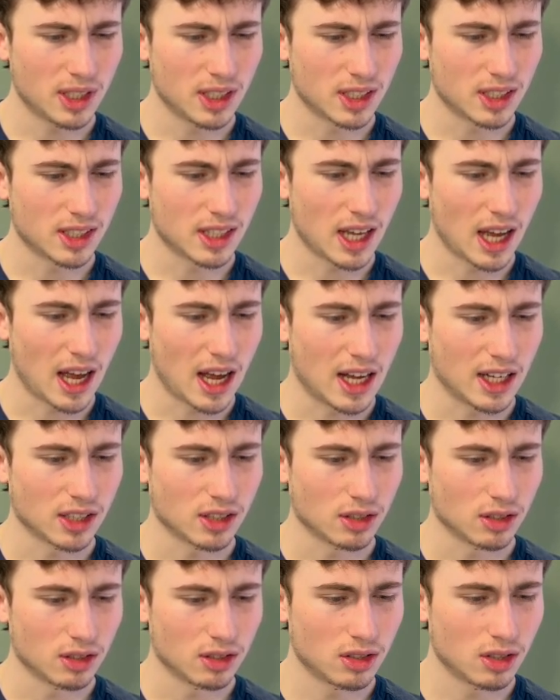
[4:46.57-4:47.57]

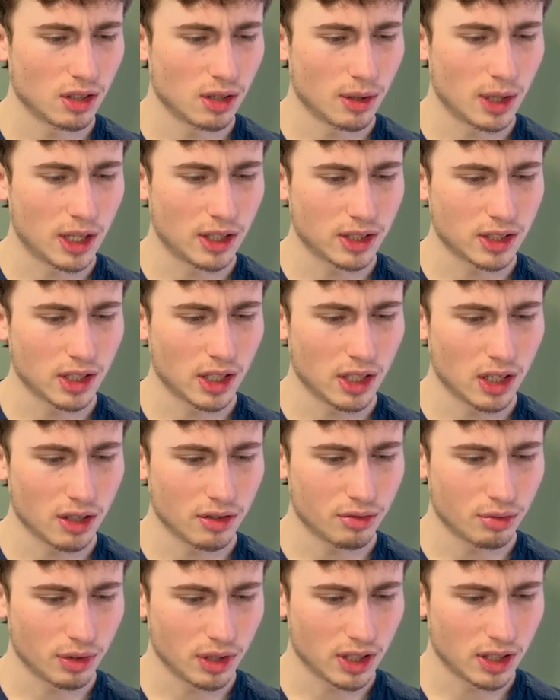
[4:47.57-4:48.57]
castle. So I'll start
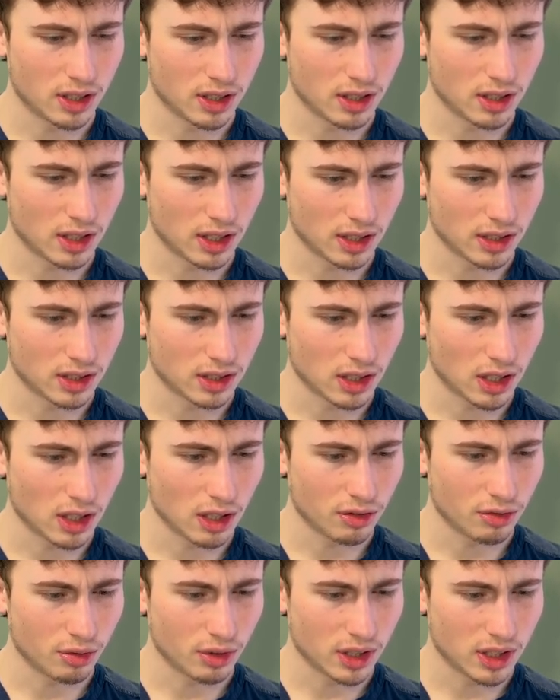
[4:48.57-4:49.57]
off with
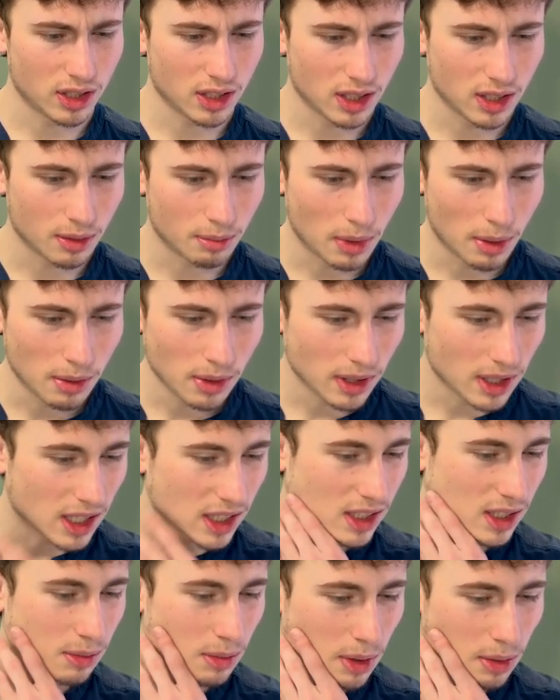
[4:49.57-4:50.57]
maybe
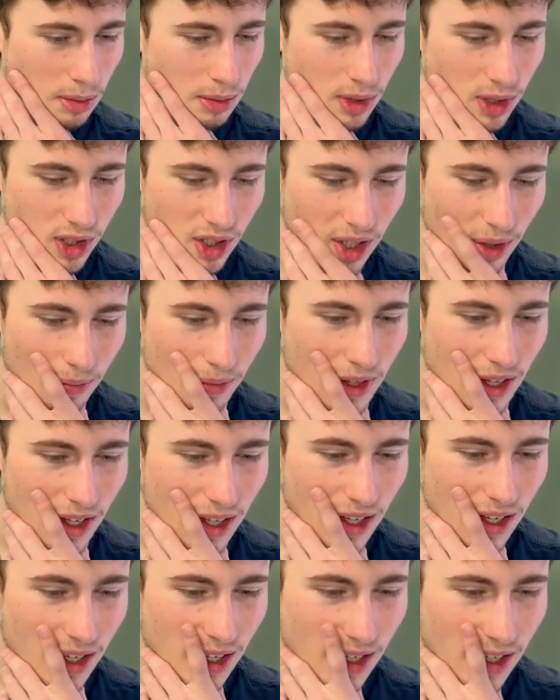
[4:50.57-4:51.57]
pushing.
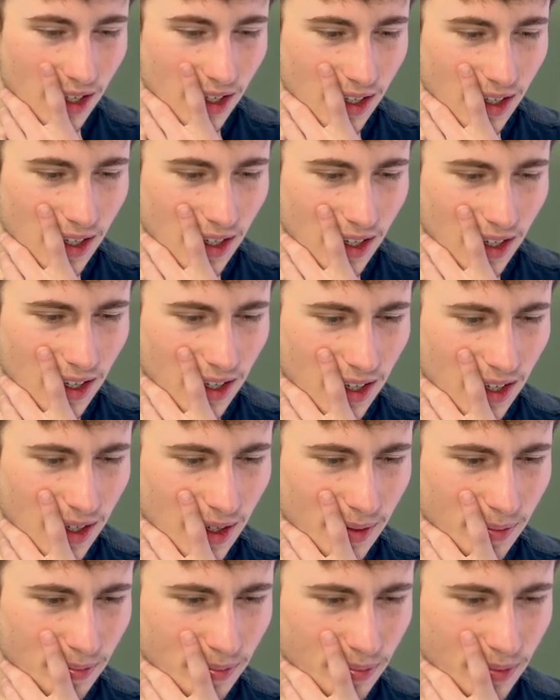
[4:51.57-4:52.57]

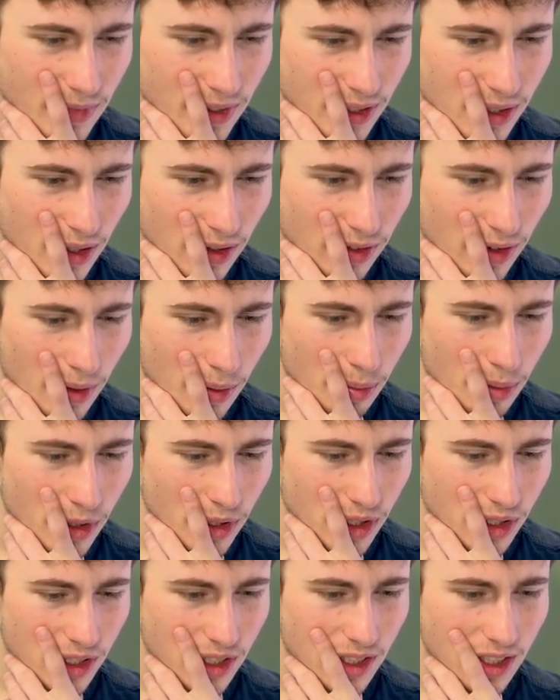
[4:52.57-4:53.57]
So if I
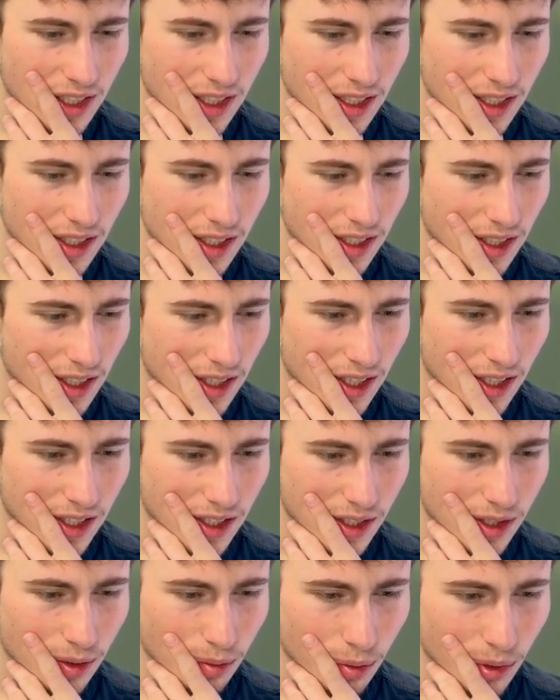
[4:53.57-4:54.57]
push
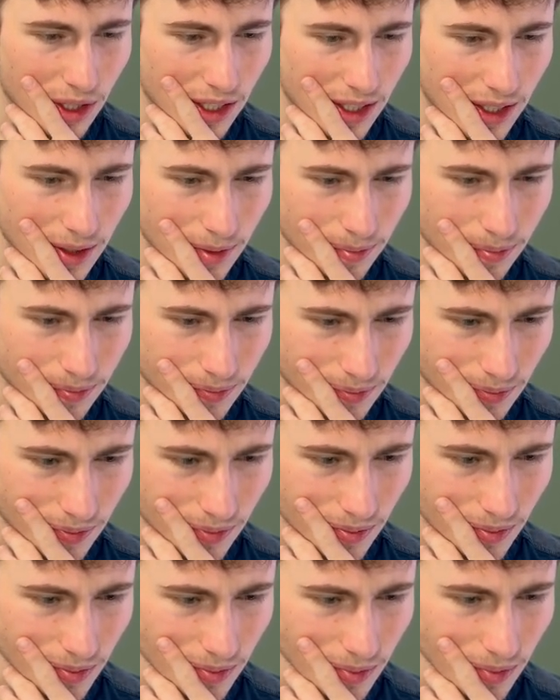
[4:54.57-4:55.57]
g3,
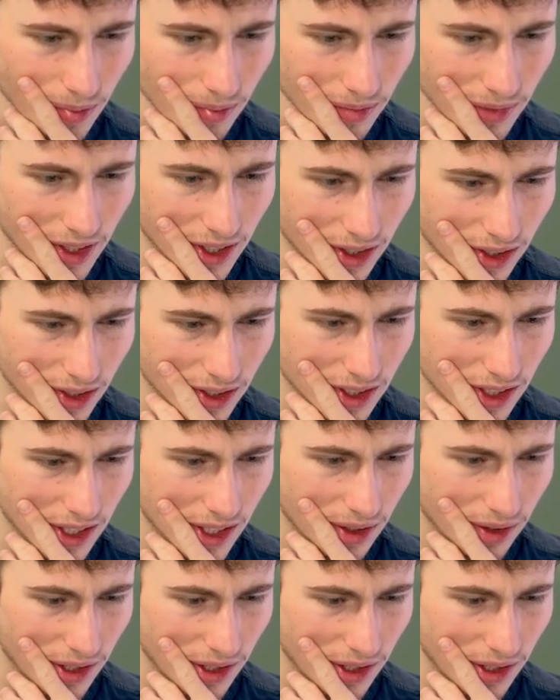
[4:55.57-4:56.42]
it looks like he would